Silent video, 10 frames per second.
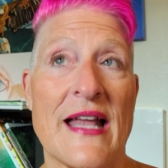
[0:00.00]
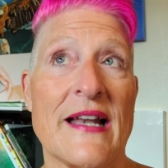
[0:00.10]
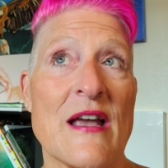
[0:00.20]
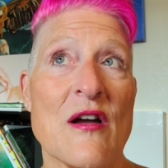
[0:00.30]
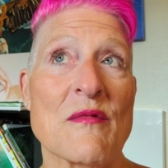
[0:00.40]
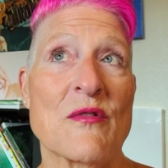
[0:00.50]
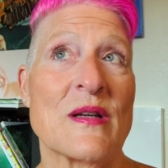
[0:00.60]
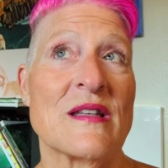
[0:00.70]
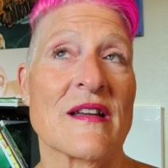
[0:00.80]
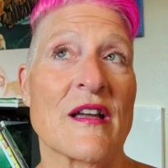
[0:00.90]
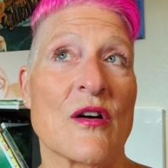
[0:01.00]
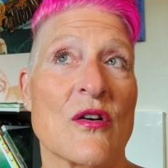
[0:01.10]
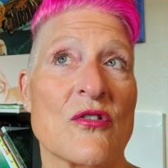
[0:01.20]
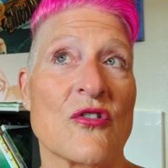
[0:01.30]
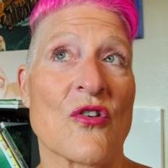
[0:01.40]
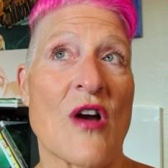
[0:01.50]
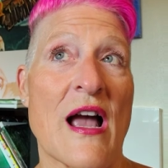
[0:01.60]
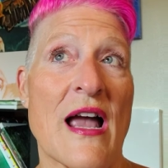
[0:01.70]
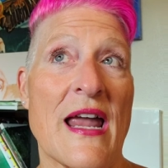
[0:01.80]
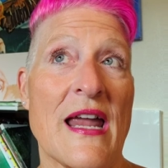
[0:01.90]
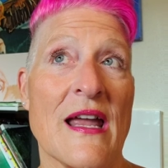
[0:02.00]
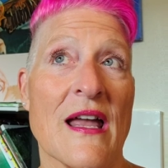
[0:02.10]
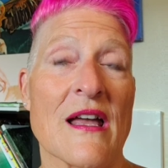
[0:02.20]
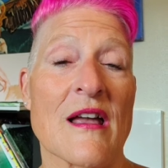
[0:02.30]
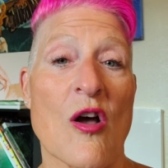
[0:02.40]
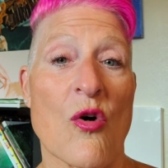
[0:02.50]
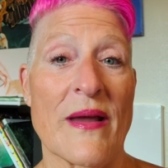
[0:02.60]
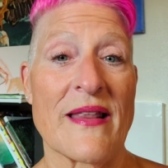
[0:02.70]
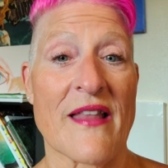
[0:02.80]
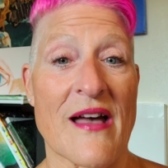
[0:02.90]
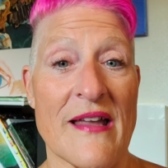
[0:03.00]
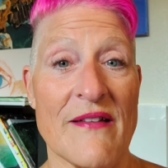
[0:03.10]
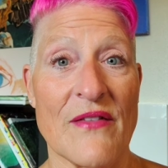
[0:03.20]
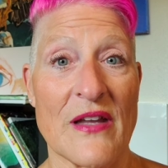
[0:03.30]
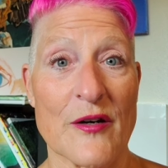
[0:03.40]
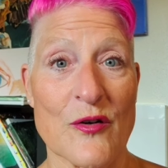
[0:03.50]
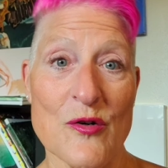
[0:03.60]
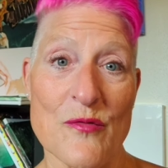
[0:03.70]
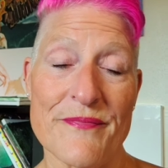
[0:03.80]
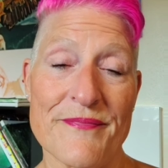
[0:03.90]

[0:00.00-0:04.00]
And now I'm going to go try going live in a group.